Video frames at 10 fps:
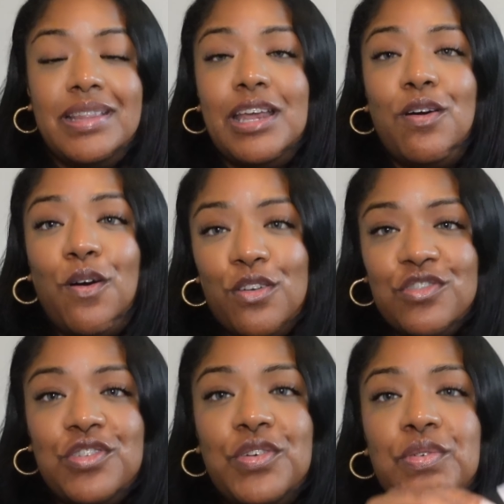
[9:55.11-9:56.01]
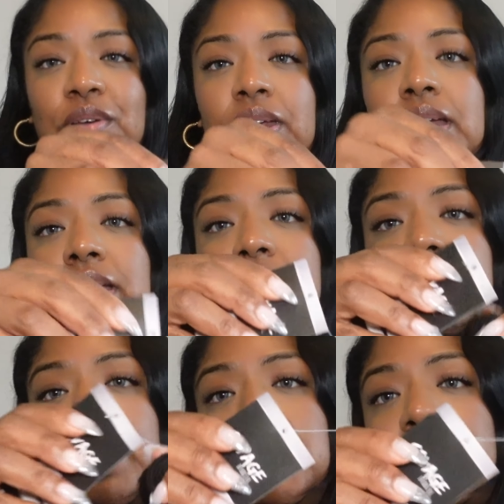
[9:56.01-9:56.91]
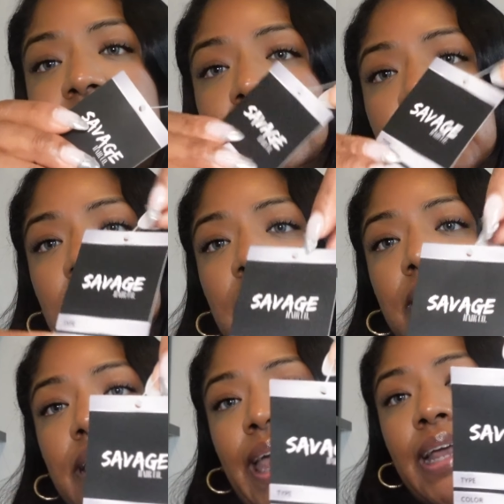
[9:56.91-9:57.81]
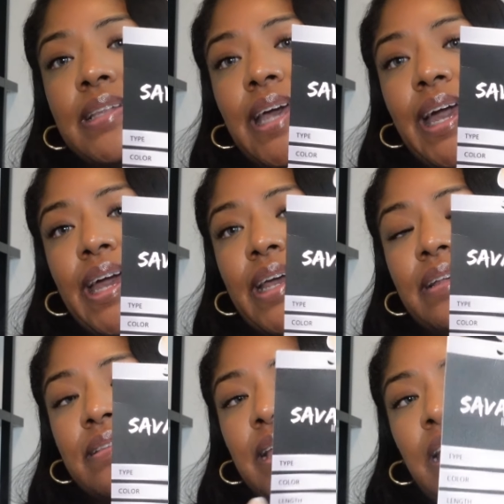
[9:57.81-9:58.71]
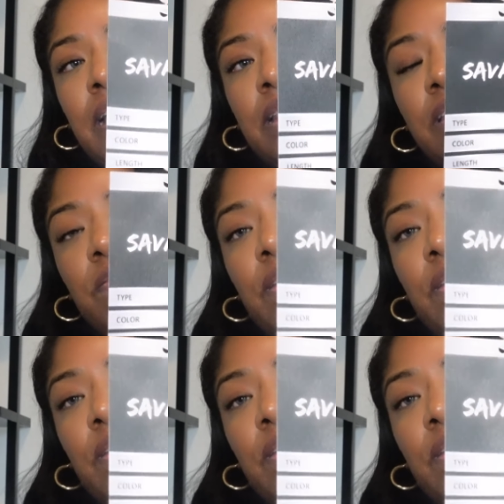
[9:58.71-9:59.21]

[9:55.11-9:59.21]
They also can create these hang tags that you